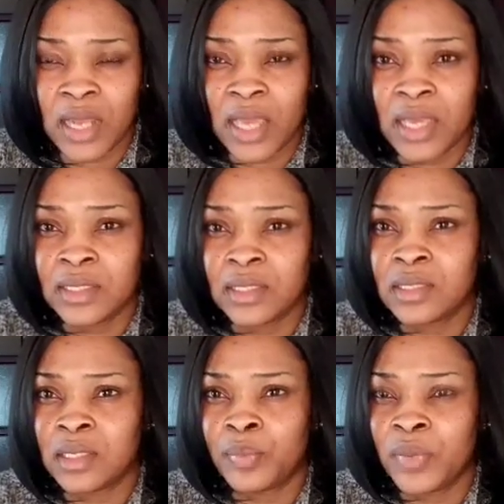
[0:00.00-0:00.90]
Like, is
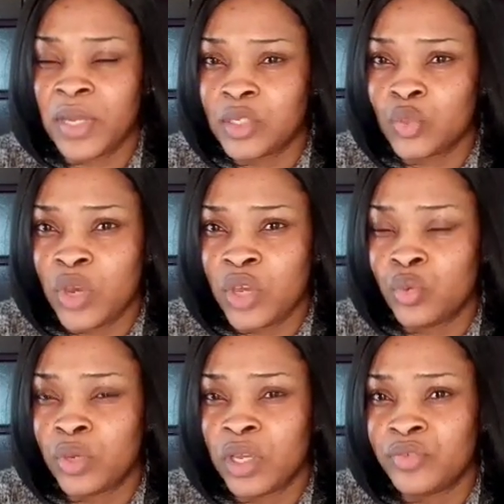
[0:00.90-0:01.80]
it a place where
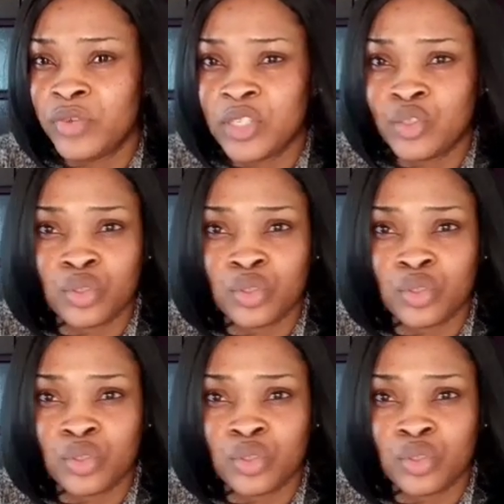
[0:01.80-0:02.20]
you can raise